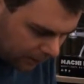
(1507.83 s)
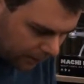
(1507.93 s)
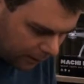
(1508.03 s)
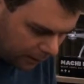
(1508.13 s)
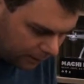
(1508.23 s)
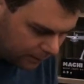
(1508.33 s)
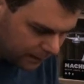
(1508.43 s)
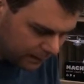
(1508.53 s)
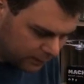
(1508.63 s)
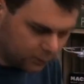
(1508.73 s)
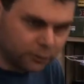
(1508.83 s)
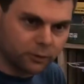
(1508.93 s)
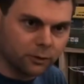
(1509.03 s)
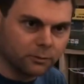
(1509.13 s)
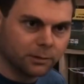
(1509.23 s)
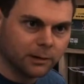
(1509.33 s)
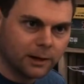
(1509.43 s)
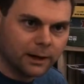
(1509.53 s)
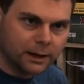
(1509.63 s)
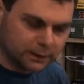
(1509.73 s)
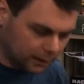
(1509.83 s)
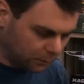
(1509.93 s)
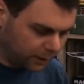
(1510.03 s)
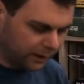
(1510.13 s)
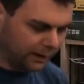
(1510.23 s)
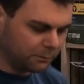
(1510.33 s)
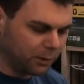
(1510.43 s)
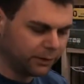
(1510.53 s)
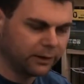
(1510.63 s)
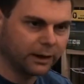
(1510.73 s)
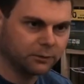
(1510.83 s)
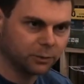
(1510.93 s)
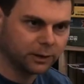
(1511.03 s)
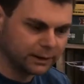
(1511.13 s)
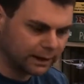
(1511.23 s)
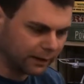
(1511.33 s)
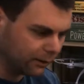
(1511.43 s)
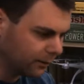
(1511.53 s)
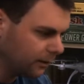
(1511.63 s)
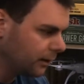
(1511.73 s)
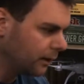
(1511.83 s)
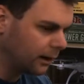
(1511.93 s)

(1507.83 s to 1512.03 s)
with these group is that while you have both that you have to put in together,